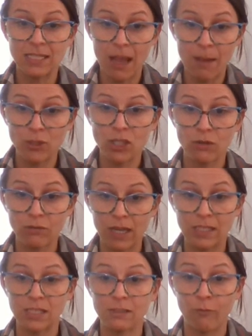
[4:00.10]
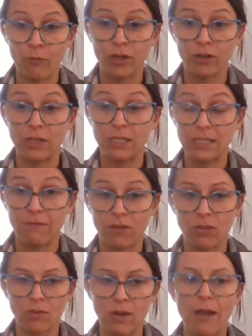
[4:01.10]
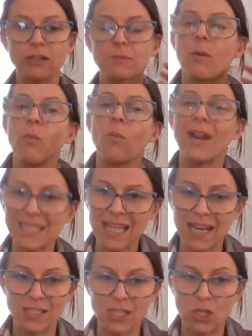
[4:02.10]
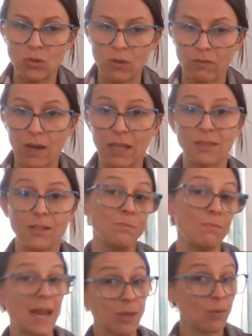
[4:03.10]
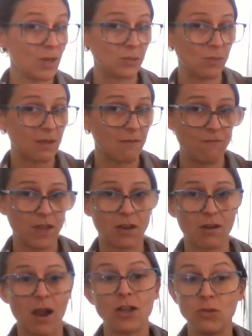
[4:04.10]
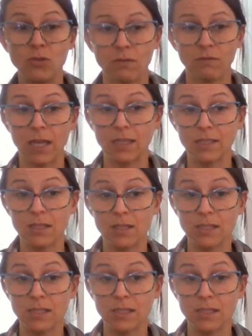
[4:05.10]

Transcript: temperature raises 4 degrees every 3 hours. But what is that as a unit rate? There's many ways we can figure out unit rates.